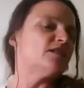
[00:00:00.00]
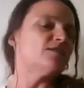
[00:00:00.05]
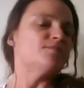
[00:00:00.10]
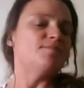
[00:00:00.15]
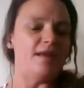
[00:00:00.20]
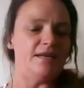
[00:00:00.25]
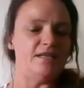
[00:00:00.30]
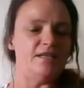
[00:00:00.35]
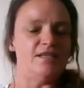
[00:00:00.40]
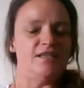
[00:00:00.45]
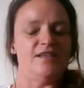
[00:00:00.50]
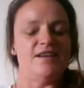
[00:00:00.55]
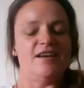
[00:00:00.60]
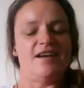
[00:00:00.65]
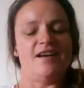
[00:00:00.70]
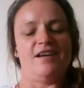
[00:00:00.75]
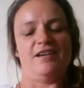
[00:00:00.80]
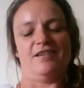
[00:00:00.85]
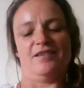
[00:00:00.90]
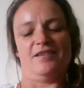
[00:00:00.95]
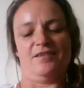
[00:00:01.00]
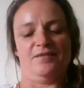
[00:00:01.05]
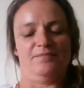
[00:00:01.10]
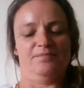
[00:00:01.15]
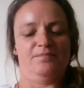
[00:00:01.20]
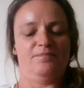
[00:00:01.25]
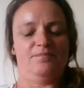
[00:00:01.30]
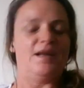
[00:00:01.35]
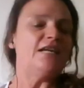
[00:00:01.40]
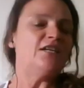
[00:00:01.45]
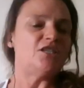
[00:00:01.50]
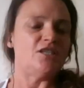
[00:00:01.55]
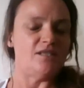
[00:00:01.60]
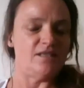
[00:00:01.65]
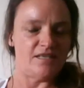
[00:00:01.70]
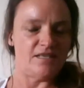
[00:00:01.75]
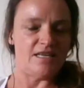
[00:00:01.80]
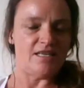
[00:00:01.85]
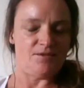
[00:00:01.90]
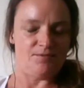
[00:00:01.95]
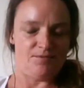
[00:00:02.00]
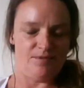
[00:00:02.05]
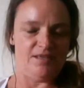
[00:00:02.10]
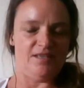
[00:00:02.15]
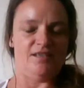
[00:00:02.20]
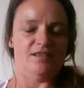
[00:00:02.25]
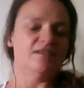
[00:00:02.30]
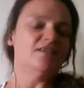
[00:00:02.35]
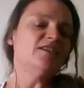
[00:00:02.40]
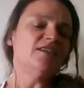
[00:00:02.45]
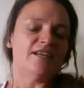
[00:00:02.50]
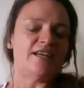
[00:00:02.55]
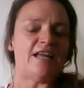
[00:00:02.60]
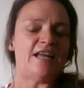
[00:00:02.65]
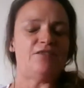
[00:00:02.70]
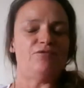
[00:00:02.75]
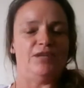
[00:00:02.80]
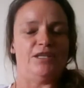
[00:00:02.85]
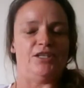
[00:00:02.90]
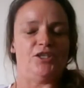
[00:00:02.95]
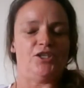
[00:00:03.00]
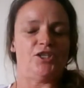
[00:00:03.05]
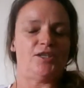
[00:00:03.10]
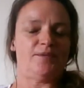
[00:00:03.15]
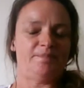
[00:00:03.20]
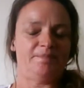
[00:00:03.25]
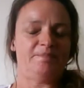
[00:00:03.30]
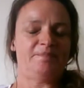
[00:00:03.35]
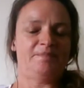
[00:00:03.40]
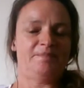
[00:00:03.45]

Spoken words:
as many patients as we can reach.